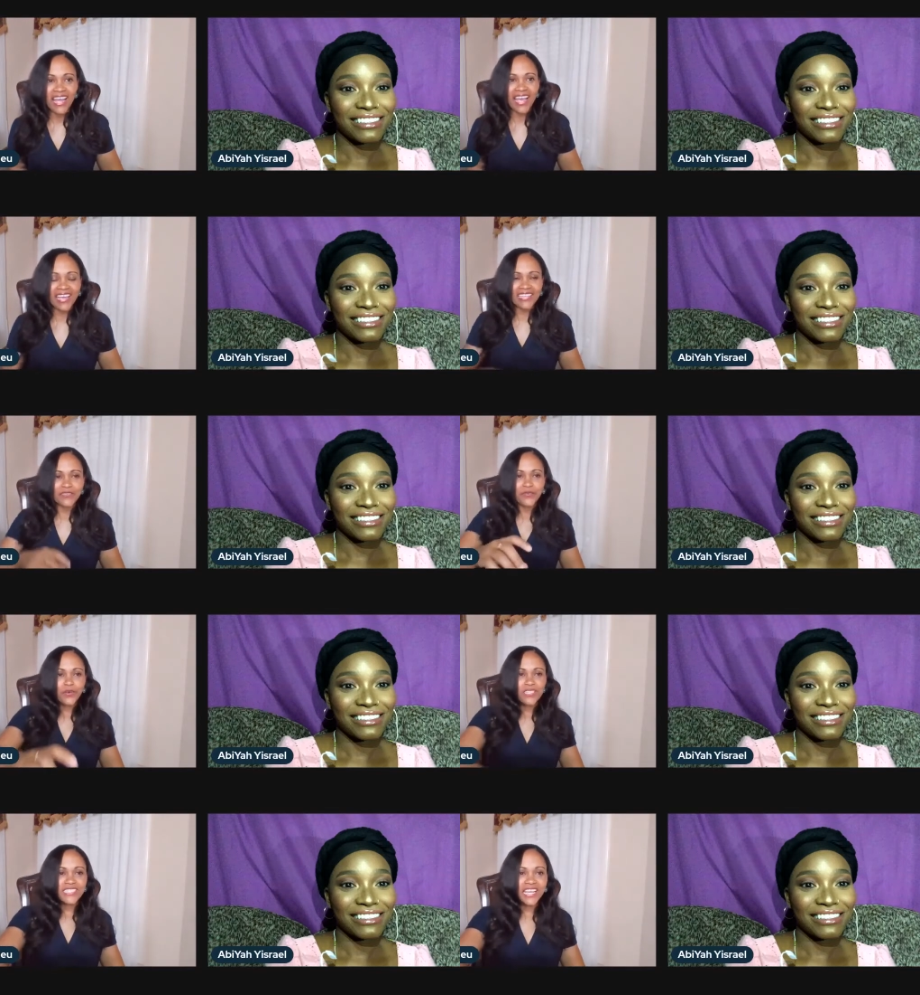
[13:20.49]
Speaker 1: And of
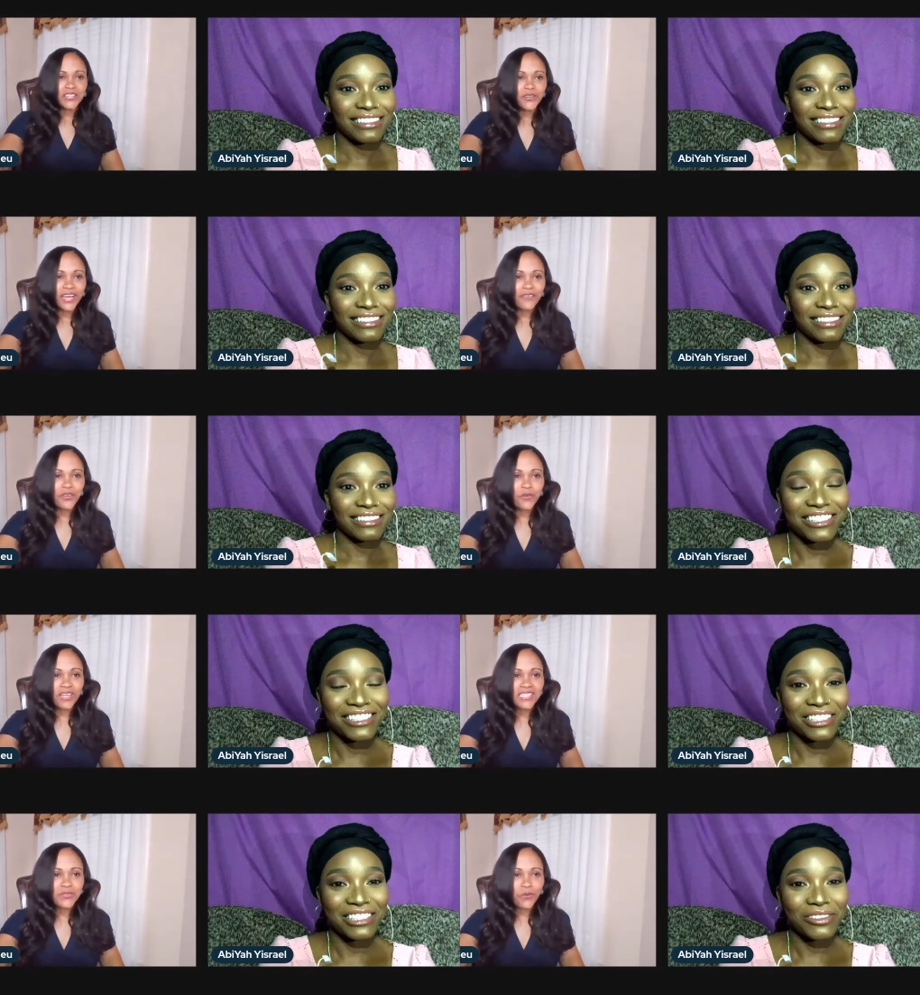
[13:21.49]
course, I know
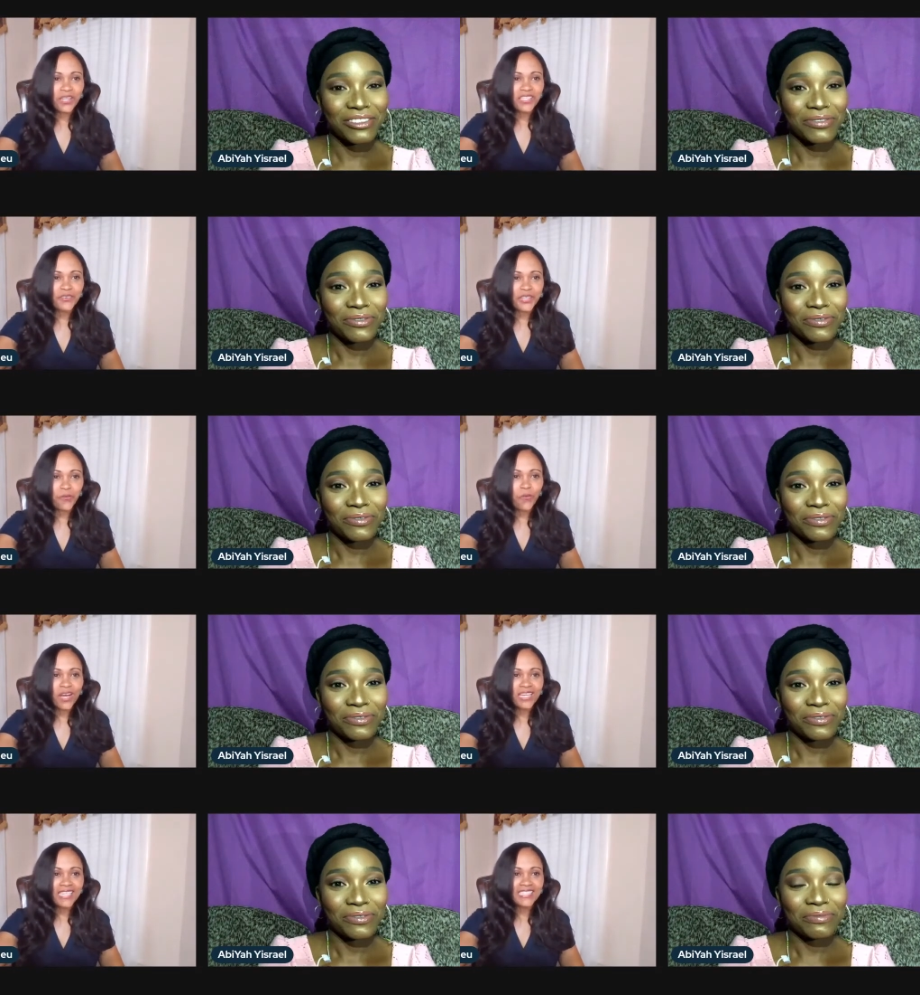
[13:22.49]
everyone is wondering
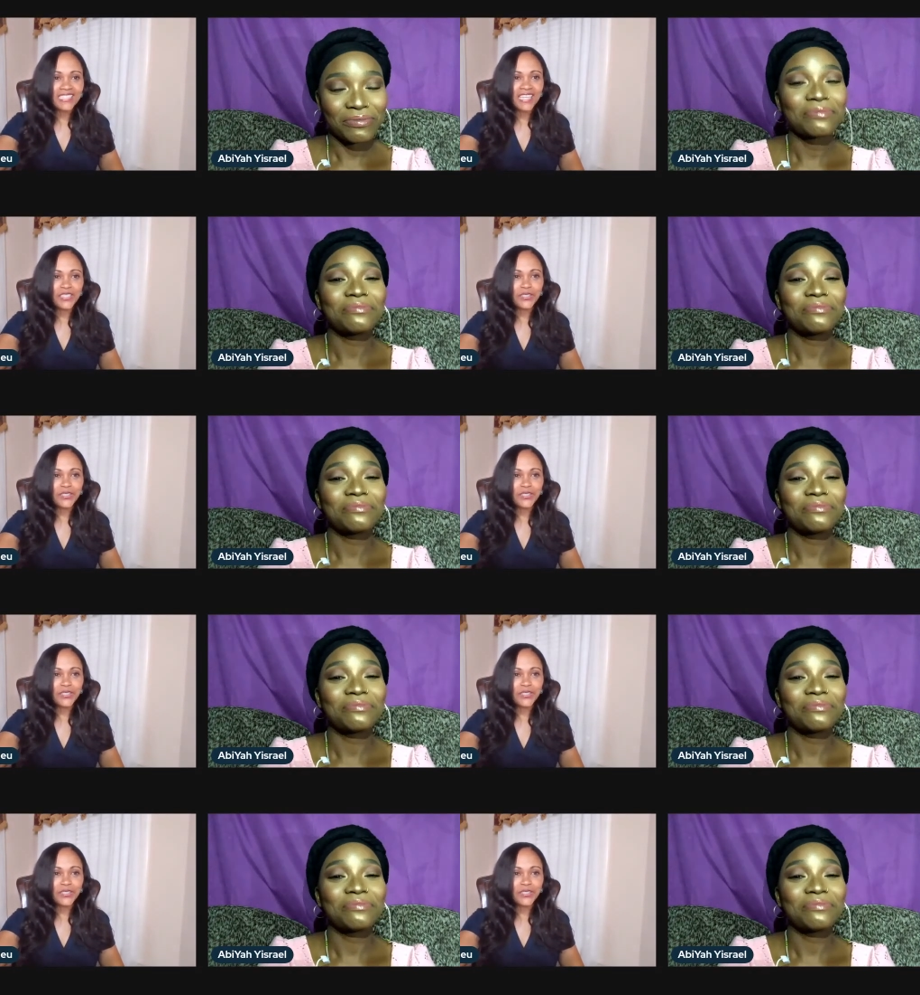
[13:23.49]
what is her